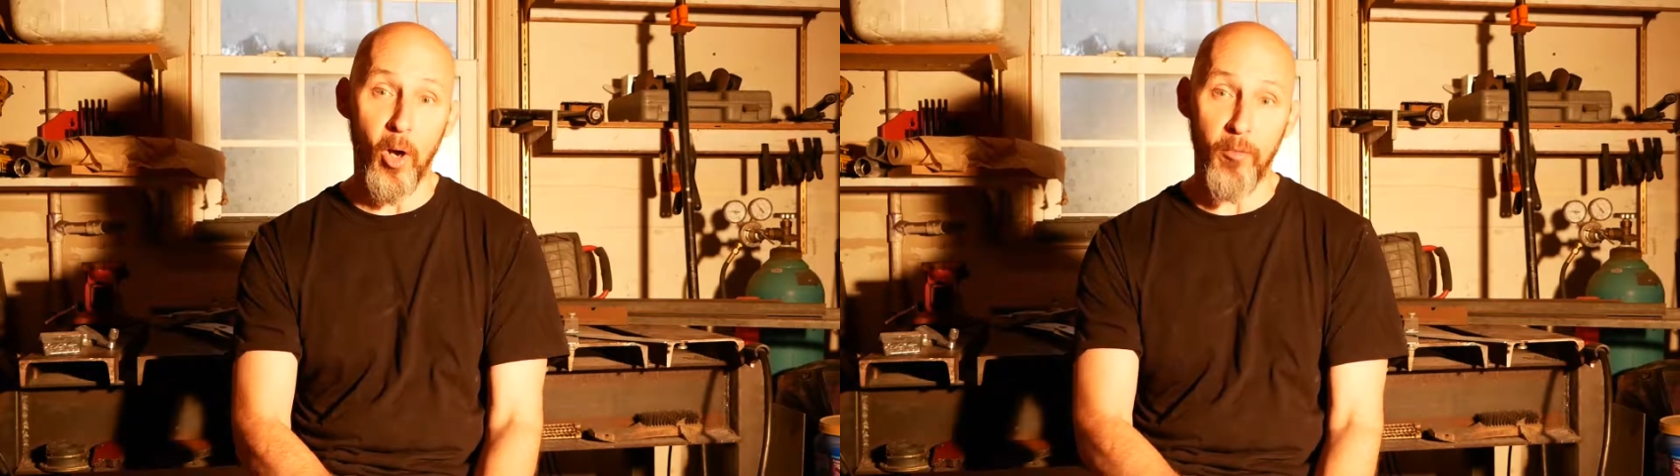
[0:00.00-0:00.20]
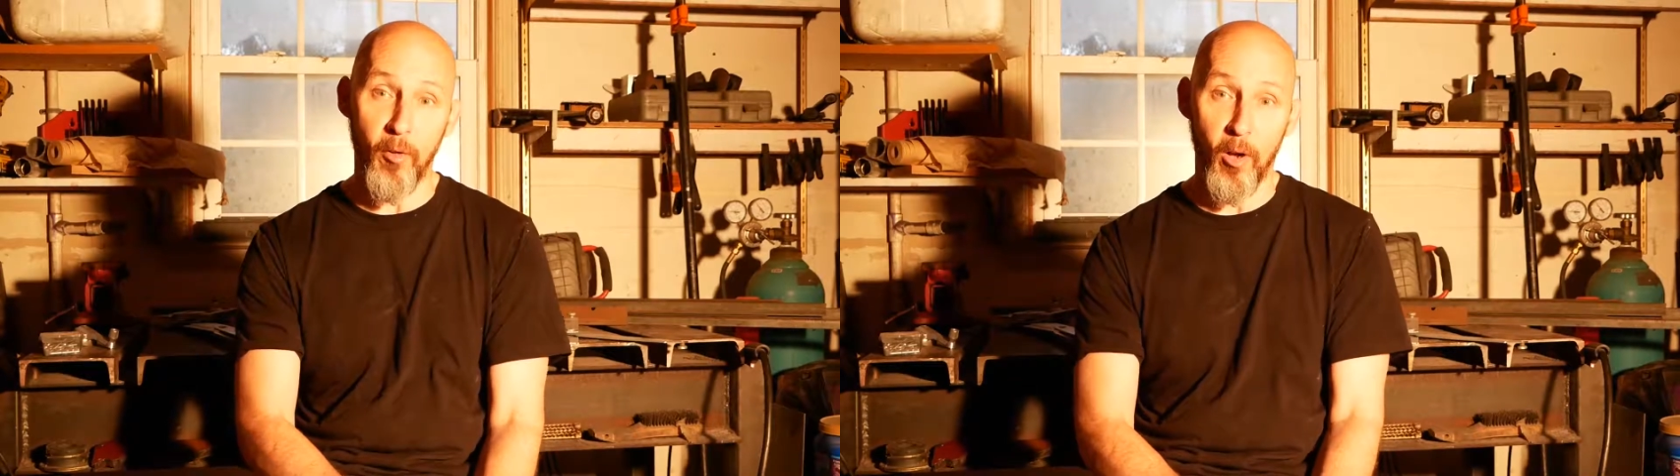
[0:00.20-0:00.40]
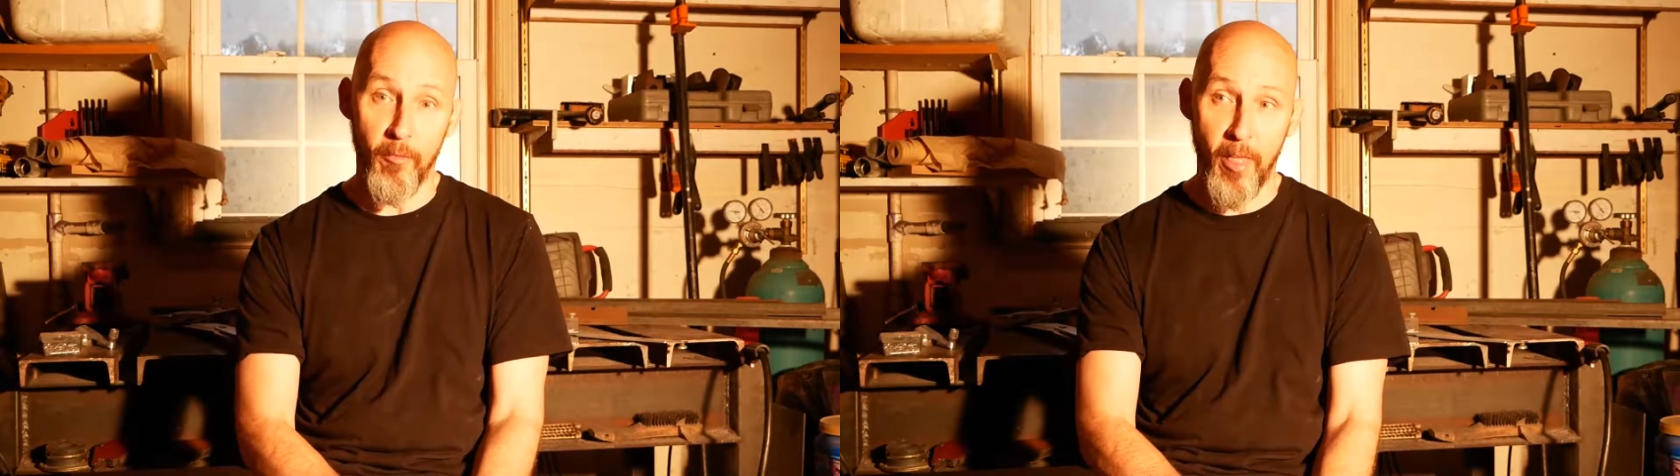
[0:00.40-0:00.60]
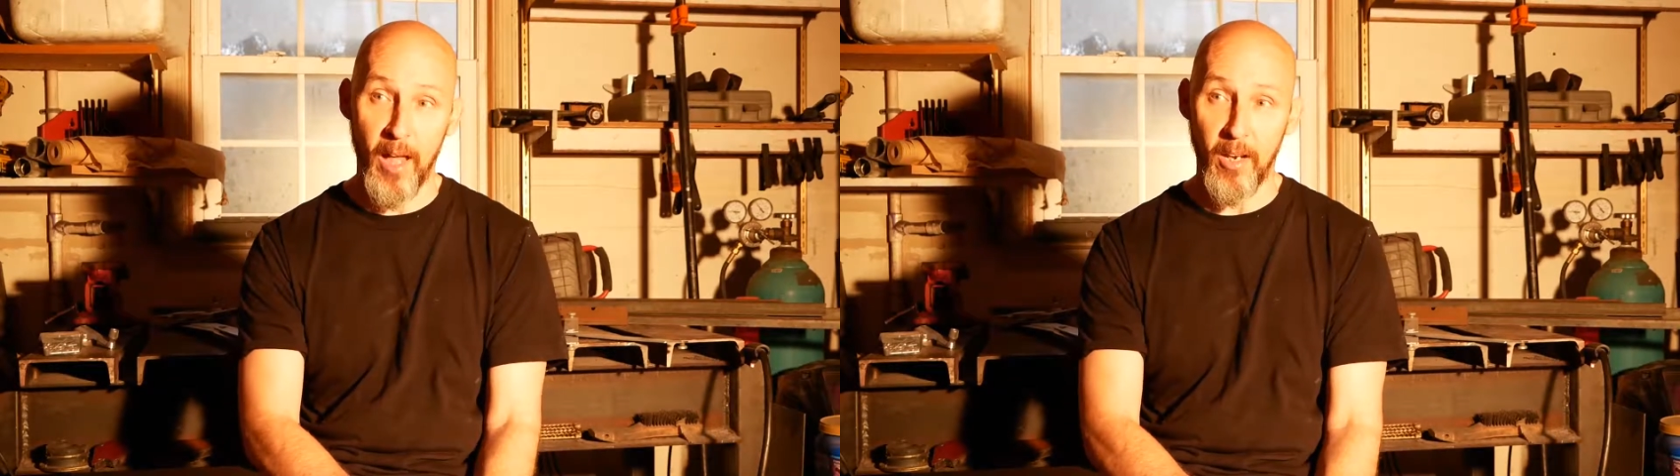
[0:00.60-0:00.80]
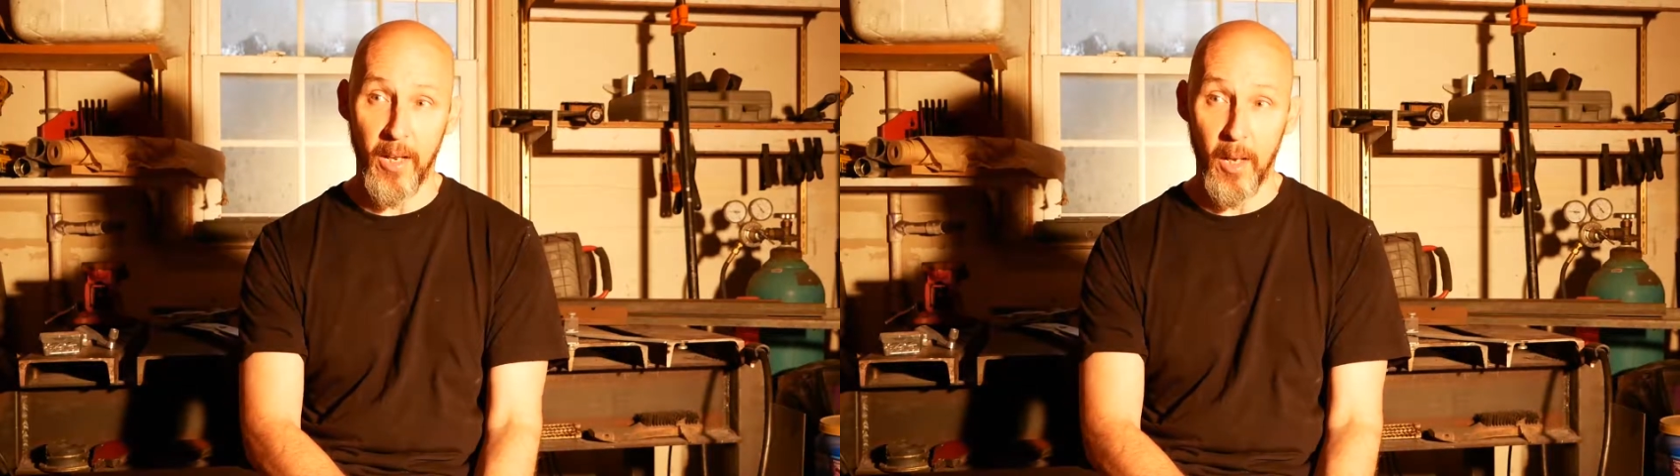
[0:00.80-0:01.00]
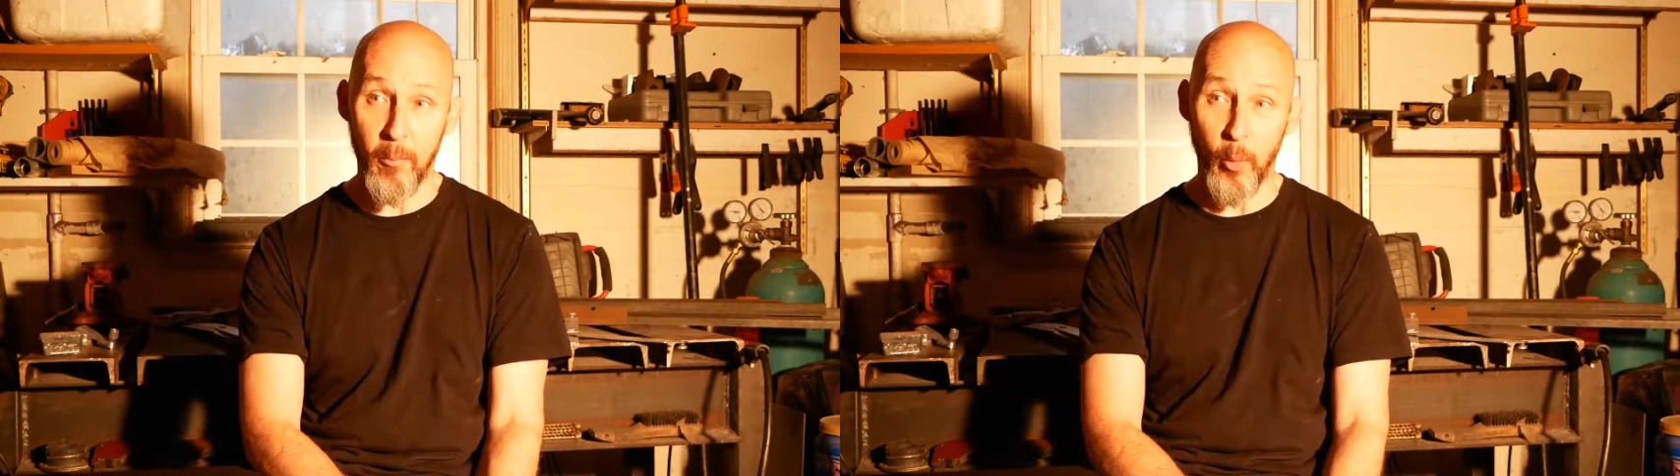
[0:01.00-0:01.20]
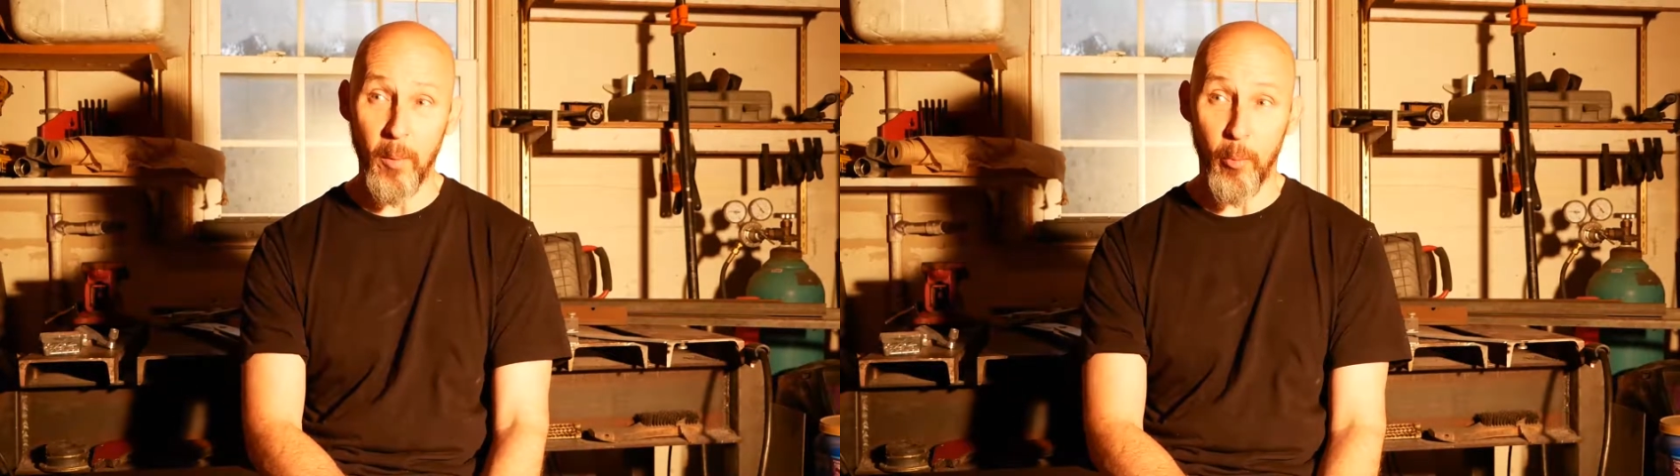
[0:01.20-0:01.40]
off of that, and I'm going